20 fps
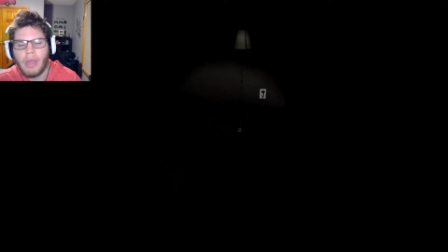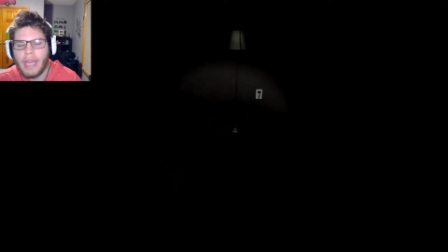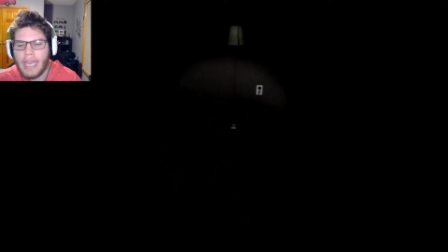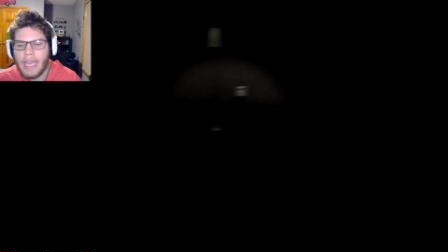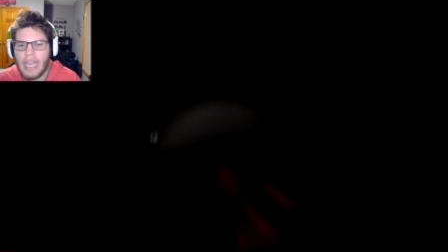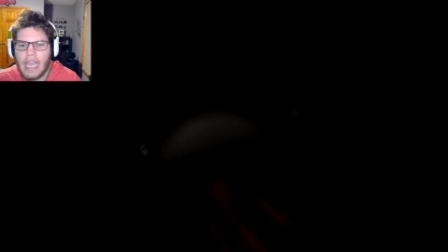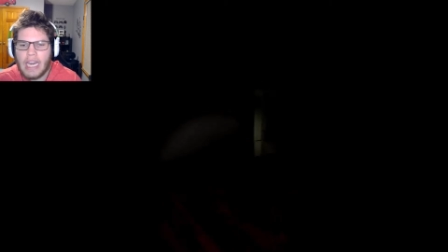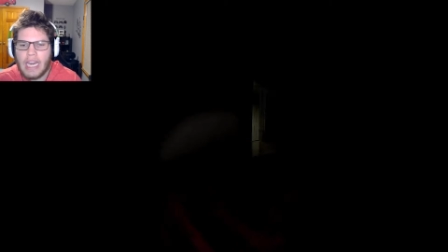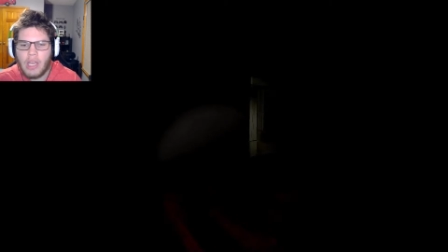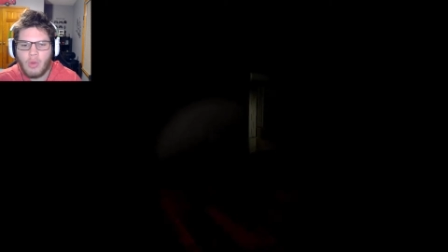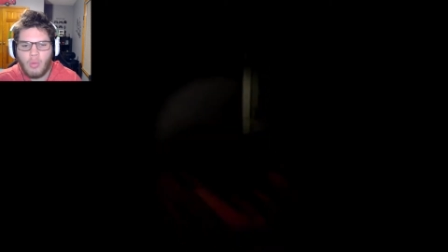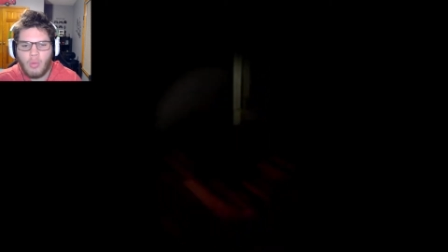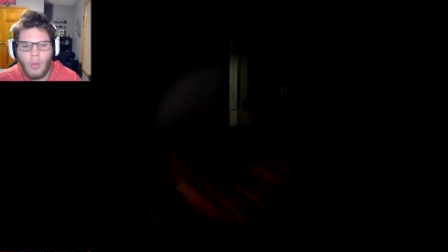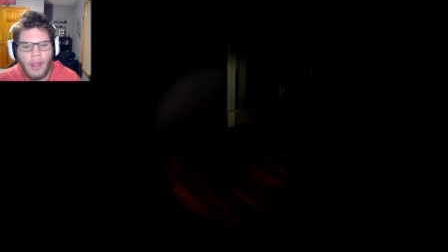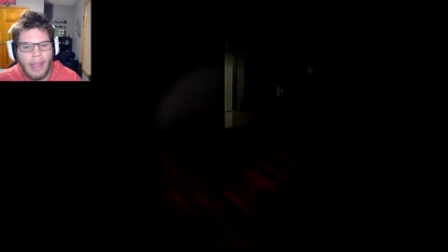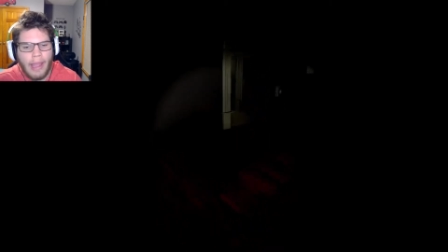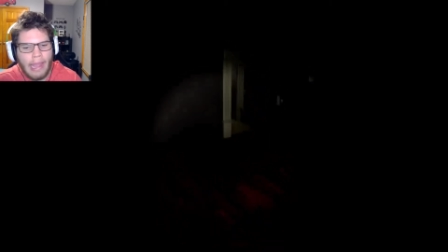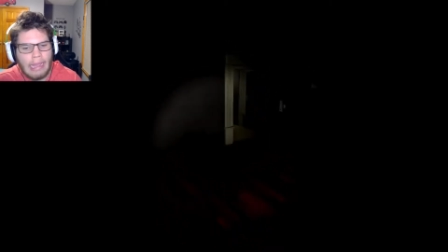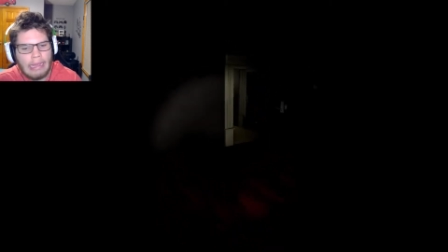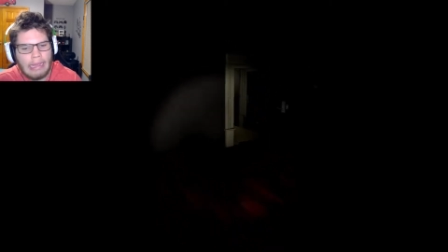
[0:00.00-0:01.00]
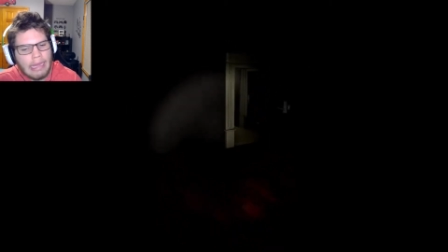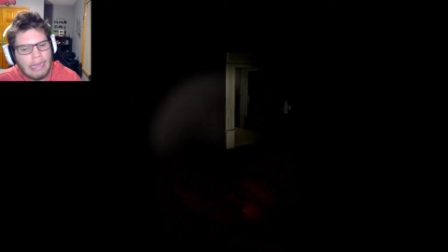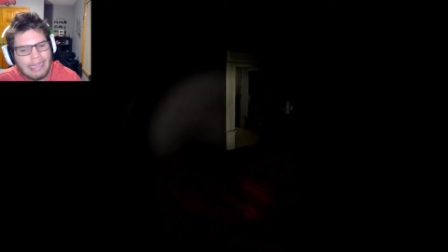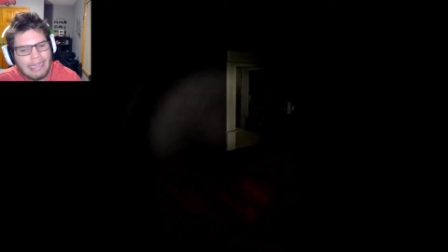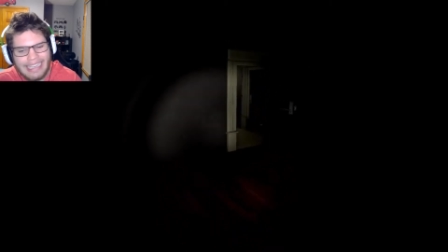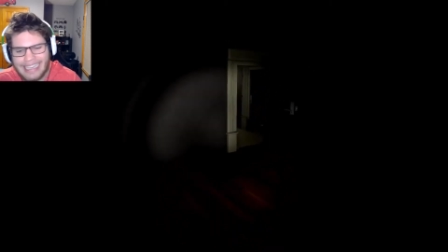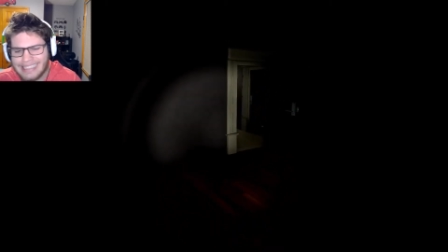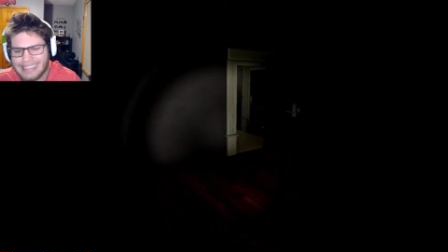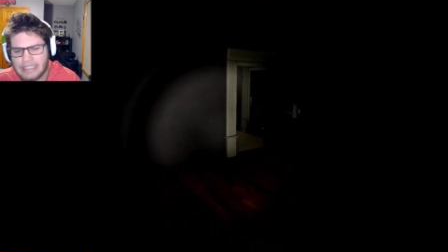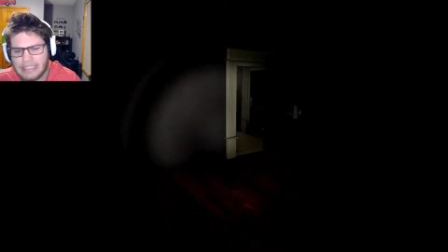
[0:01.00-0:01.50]
Anyway,
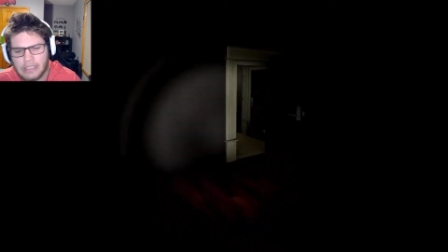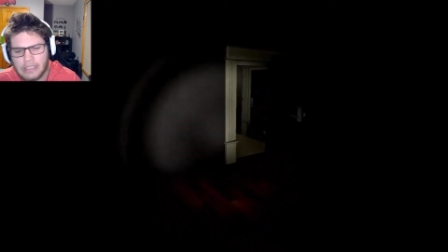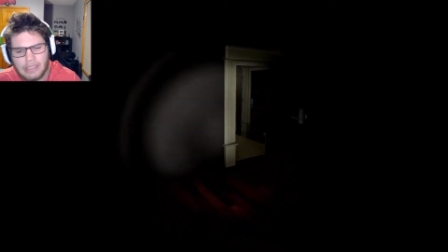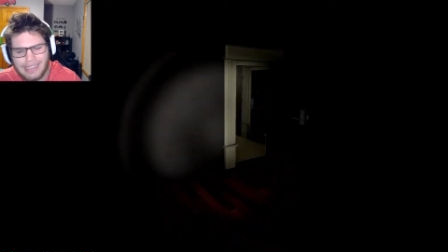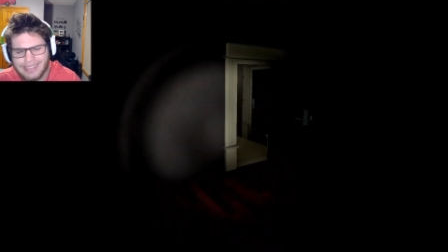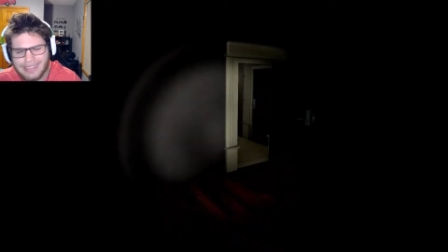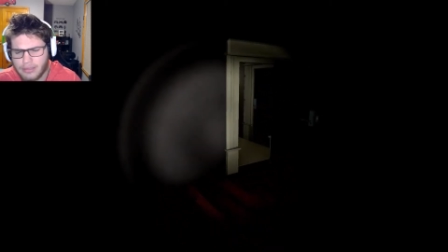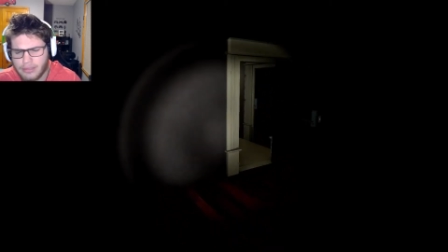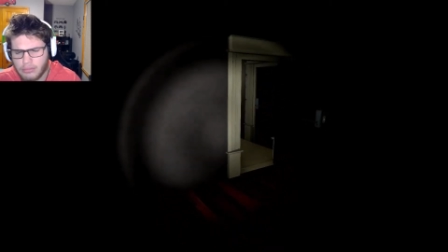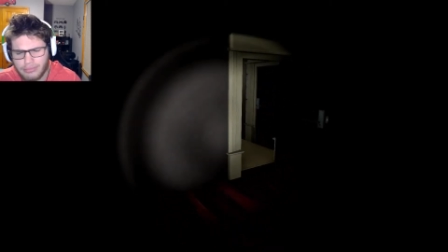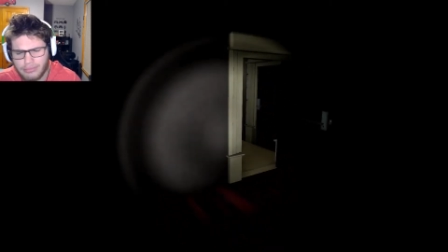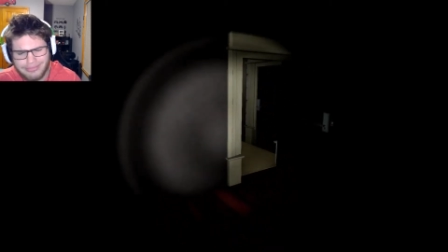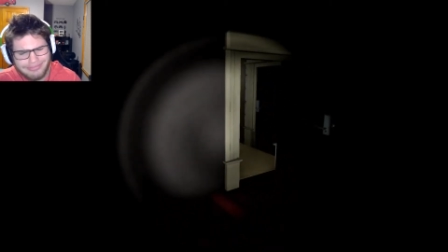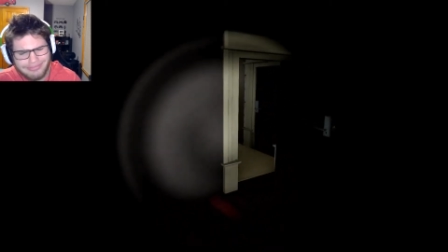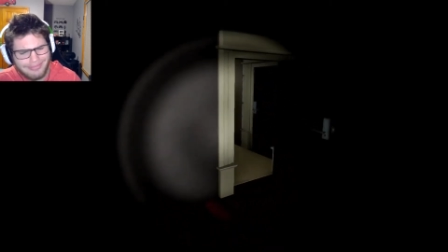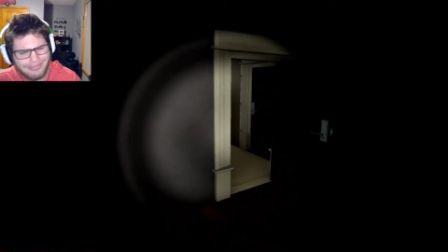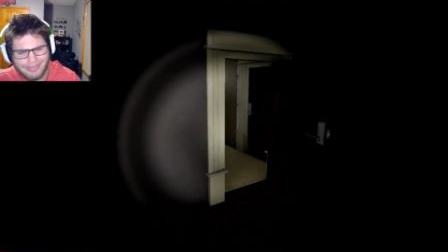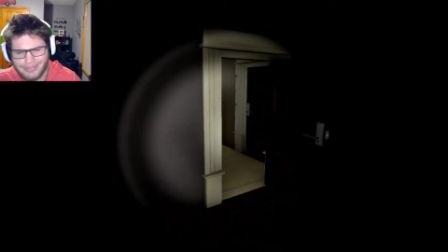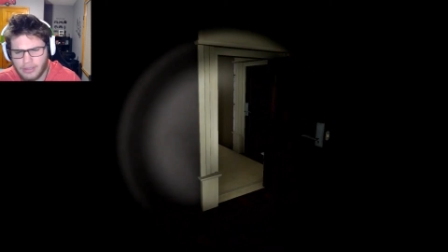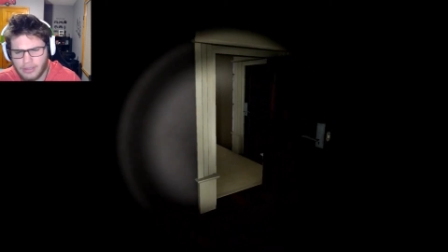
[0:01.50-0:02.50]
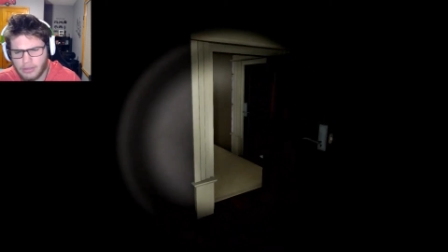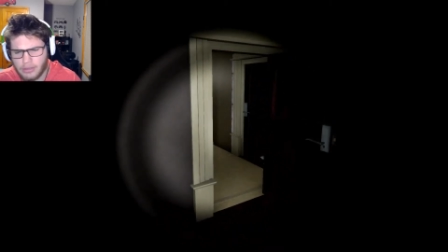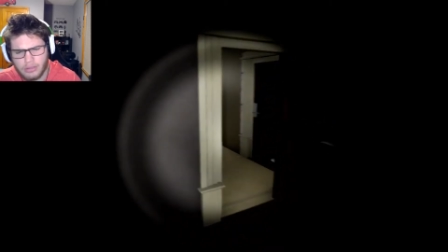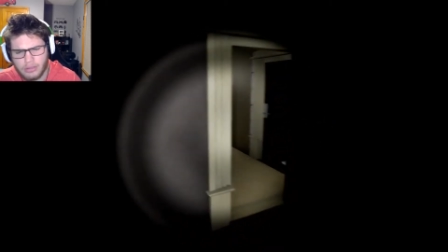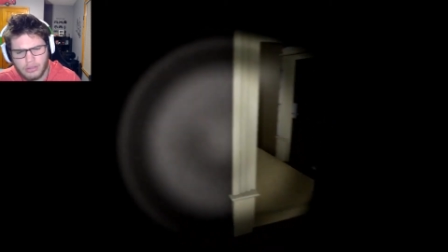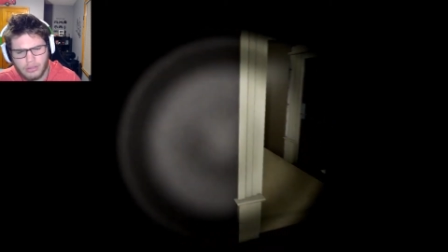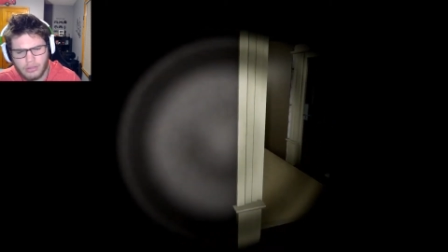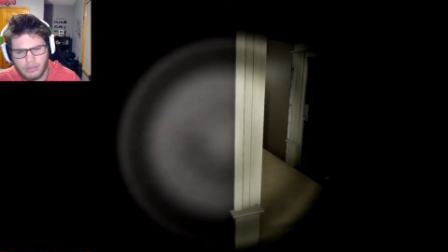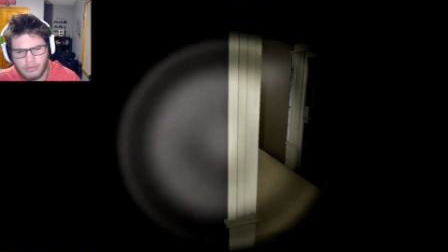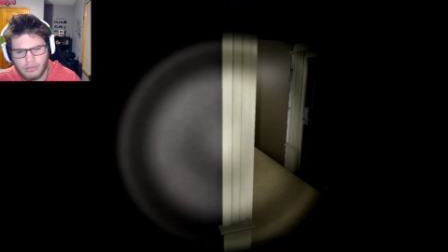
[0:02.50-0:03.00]
let's keep, let's,